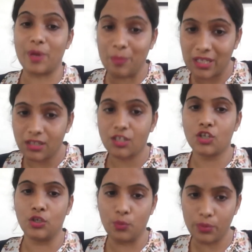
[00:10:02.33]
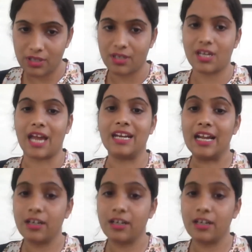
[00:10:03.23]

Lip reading: women, youth, and